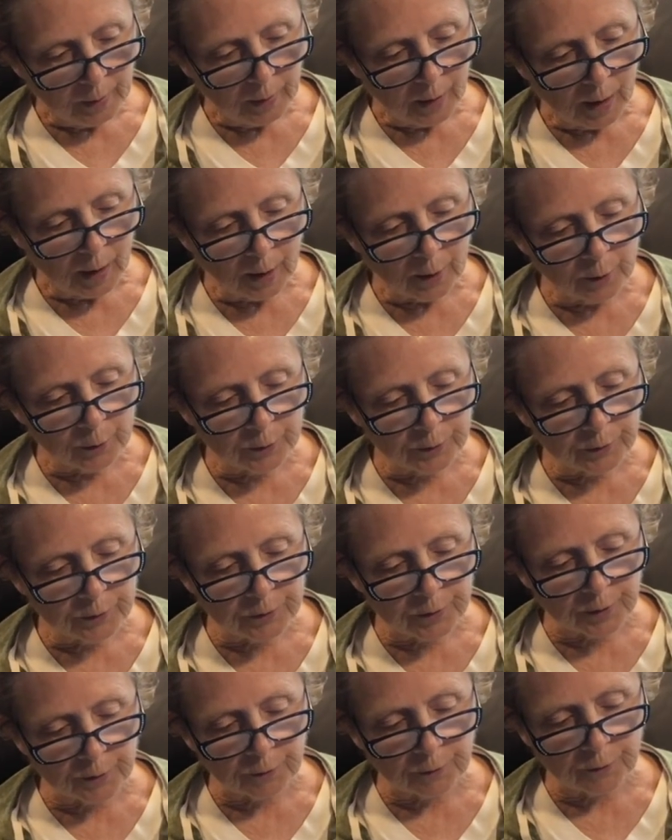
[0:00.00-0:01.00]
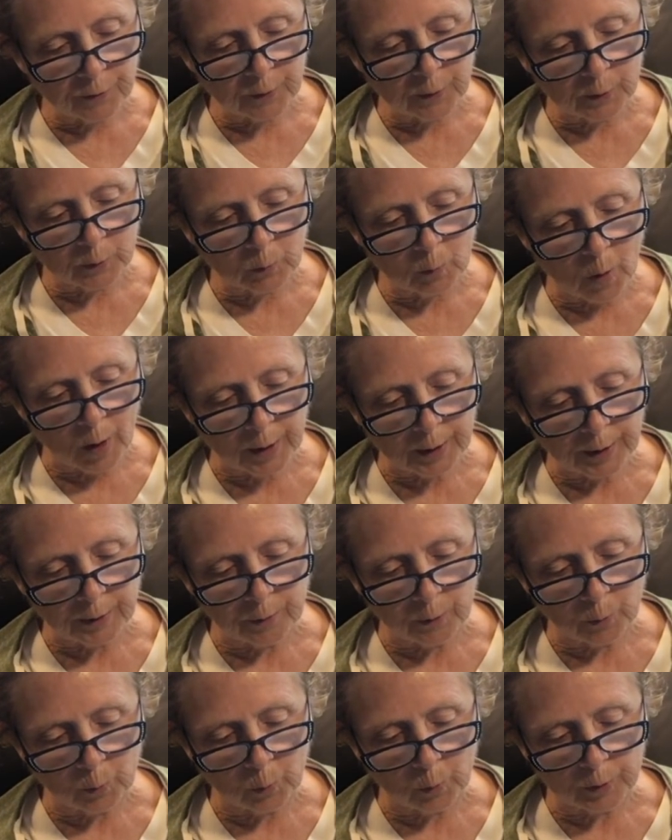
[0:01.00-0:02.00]
I heard Stinchfield walking in
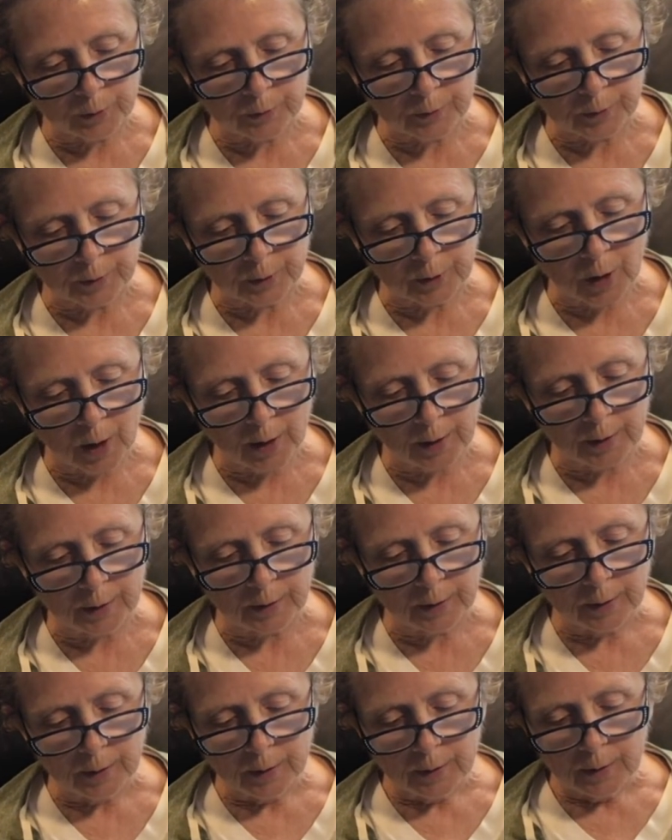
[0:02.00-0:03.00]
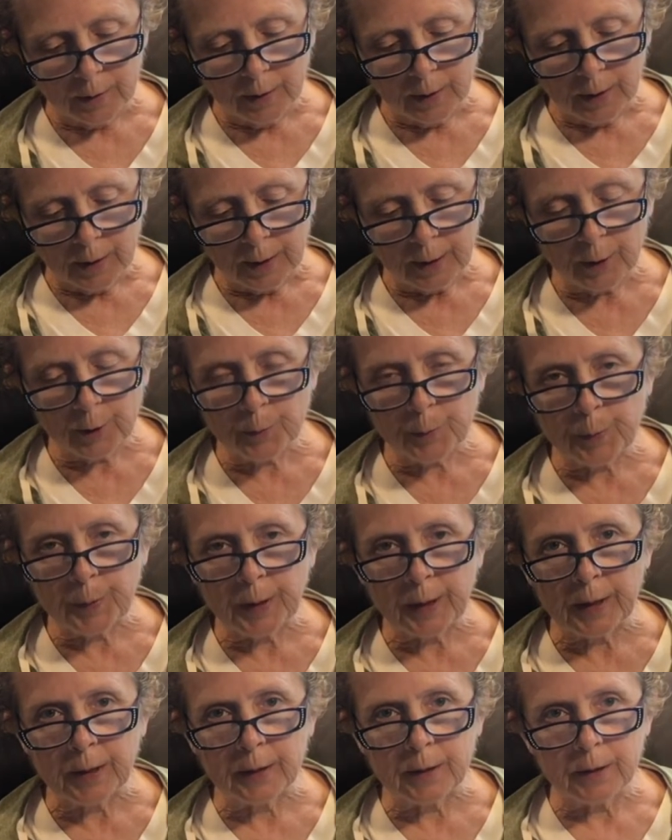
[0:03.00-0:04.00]
the woods and calling, Here,
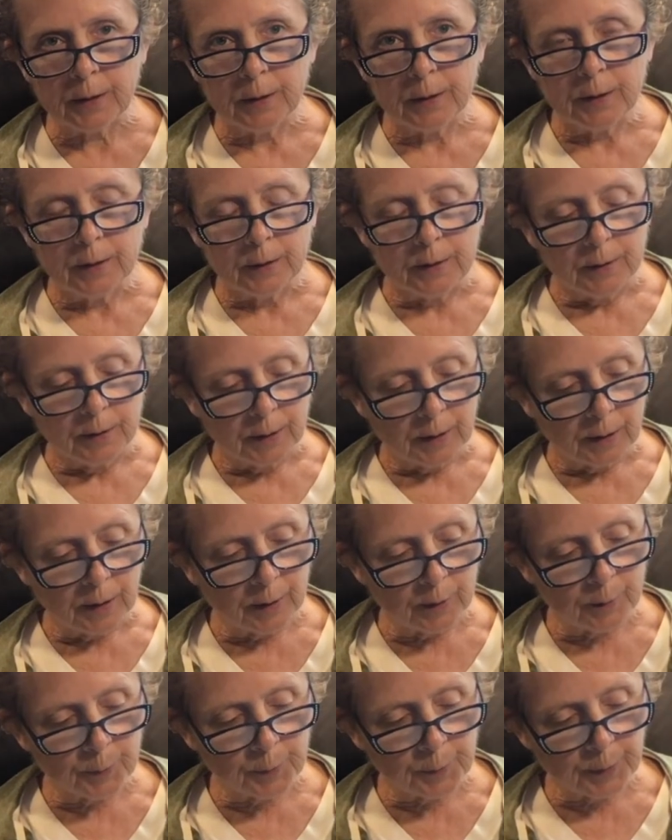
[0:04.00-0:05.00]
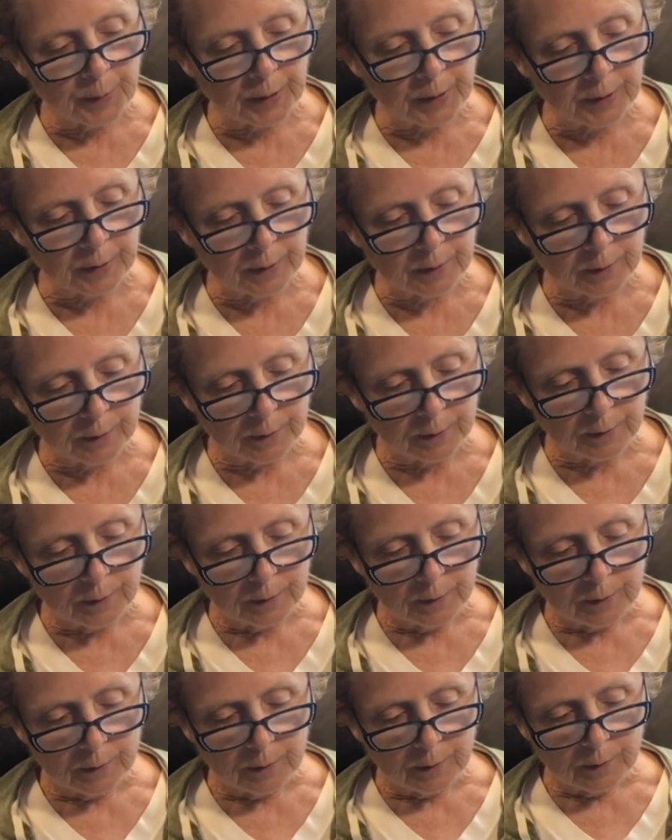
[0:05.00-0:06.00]
pig! Here, pig!
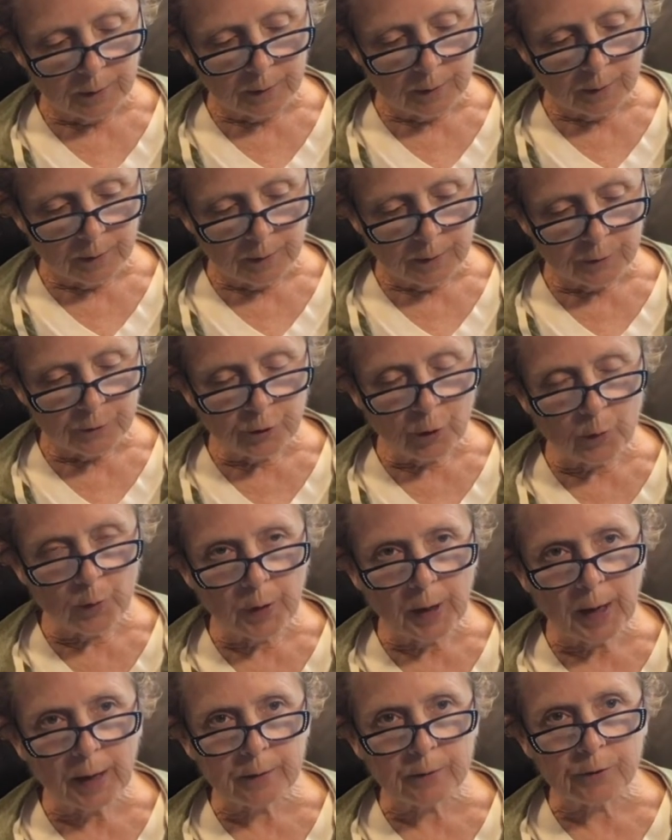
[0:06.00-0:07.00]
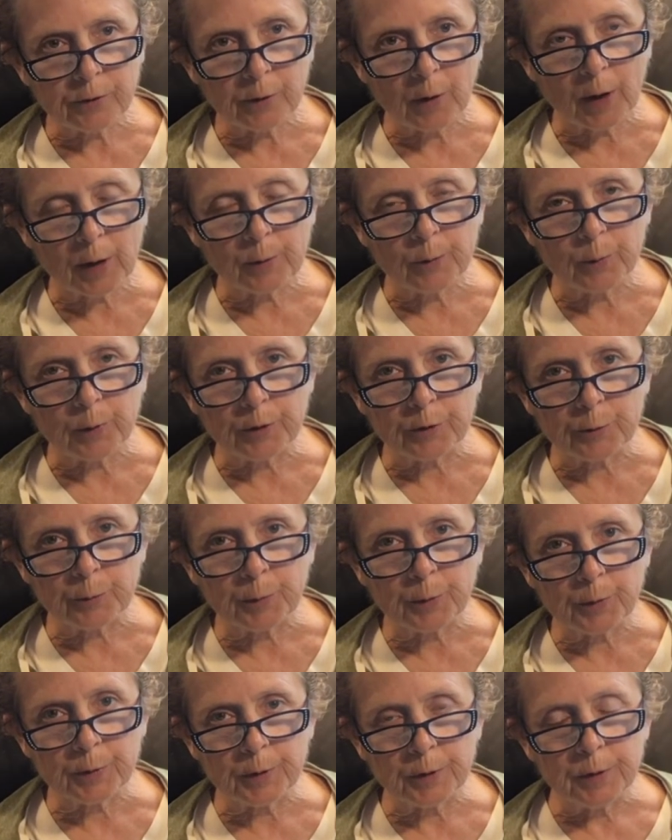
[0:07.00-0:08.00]
Don't answer, I
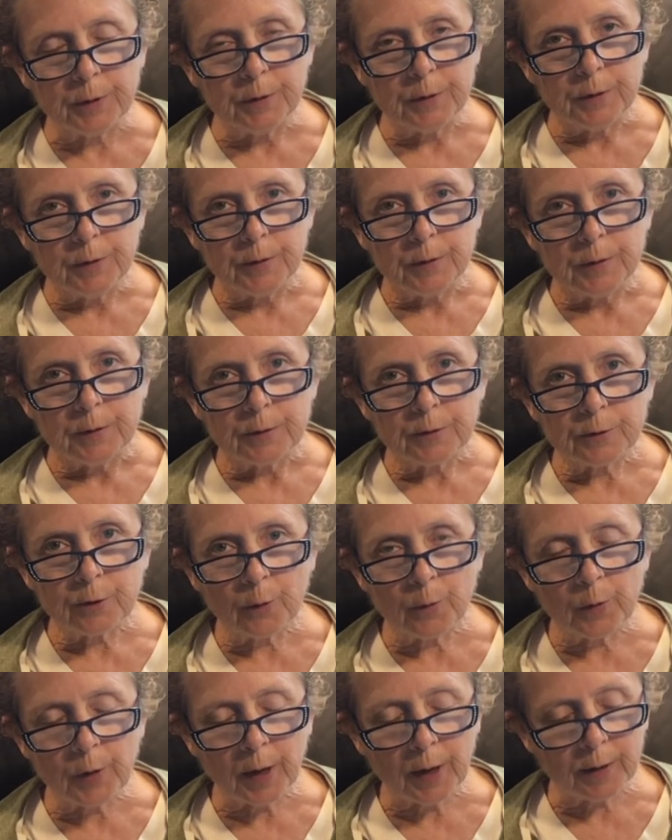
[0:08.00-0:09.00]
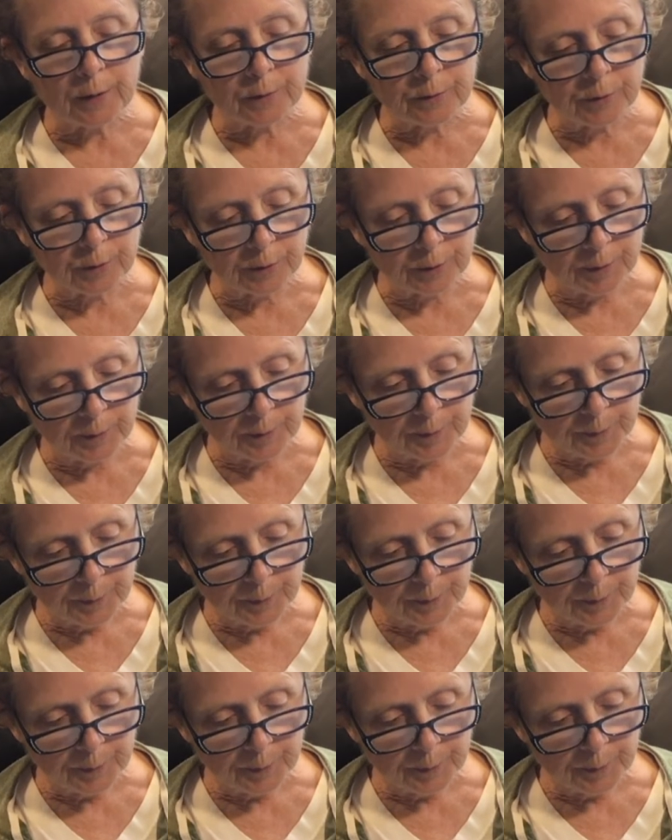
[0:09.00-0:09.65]
whispered. Don't answer.